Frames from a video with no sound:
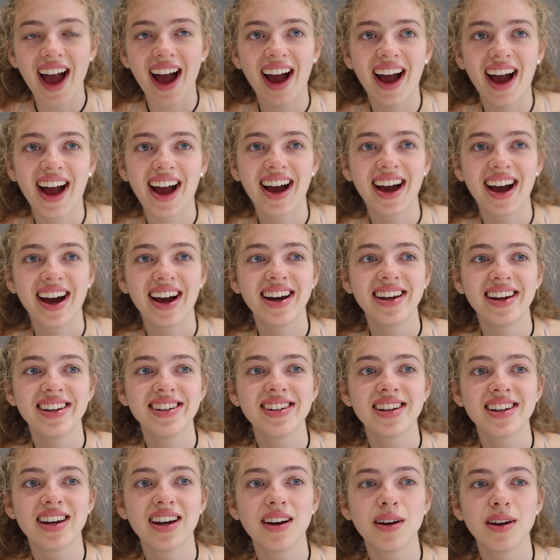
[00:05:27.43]

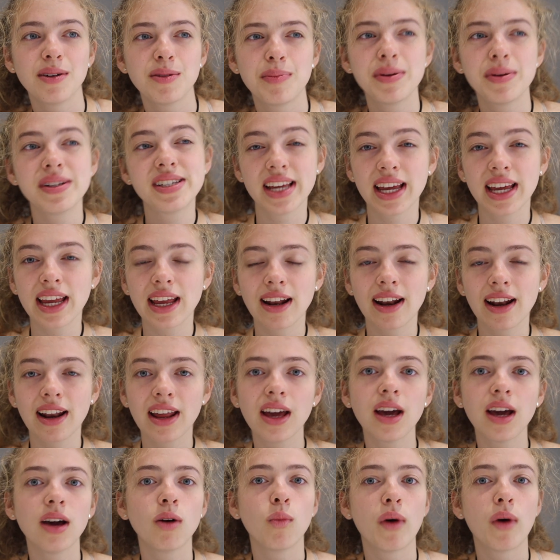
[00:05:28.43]
And
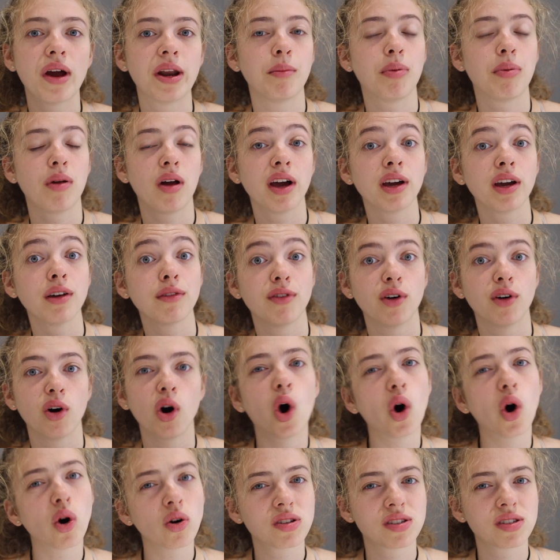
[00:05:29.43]
particularly when applying for
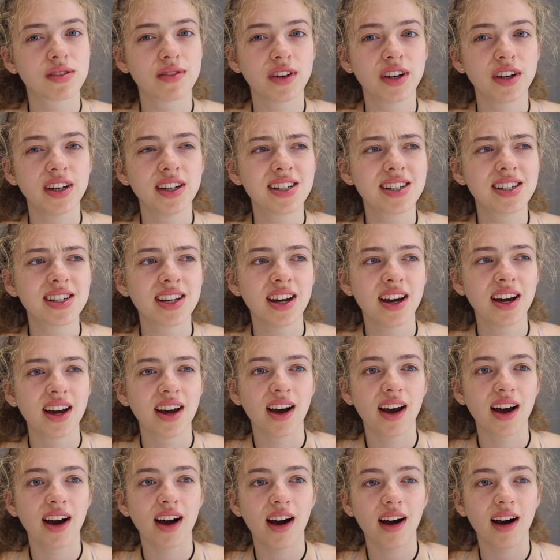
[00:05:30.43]
Oxford,
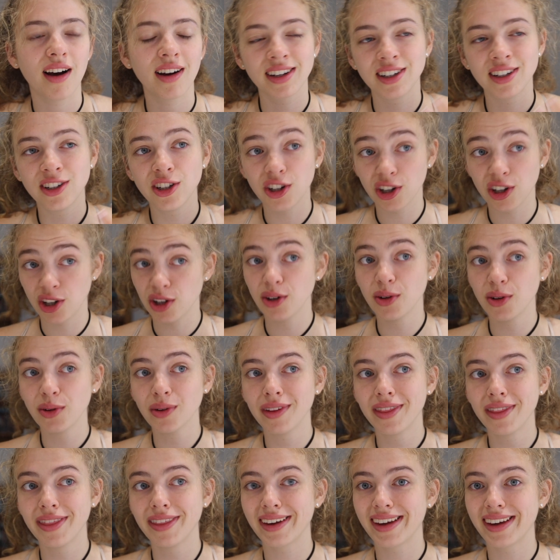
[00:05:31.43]
I knew
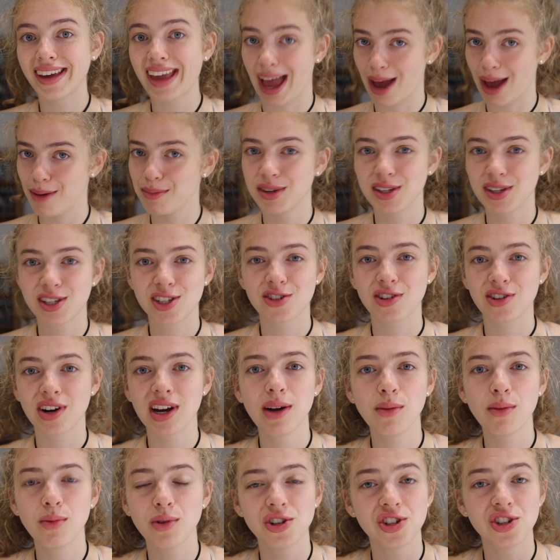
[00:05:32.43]
that chemistry
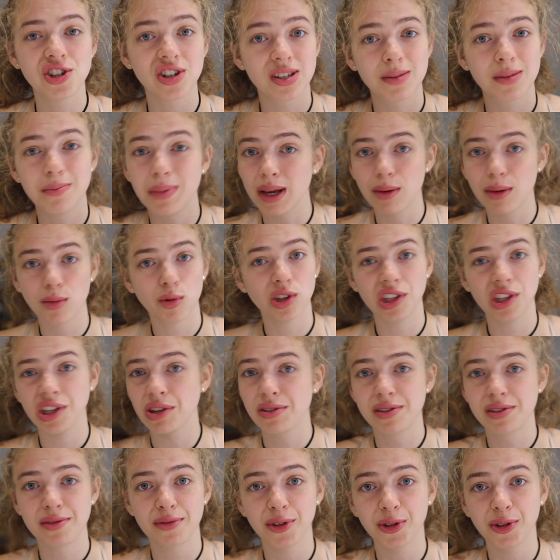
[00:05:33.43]
would just be more
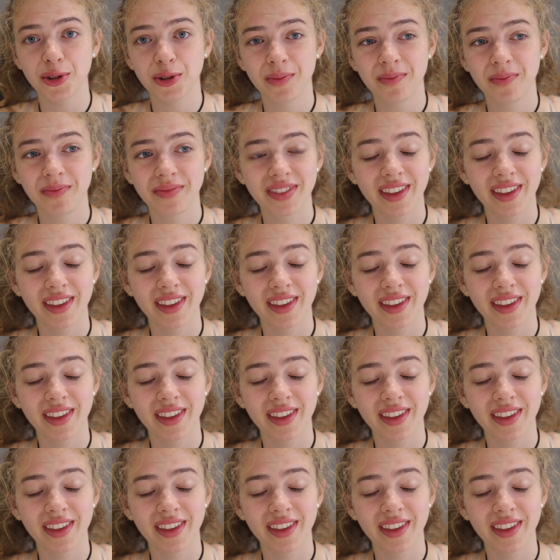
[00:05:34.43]
useful.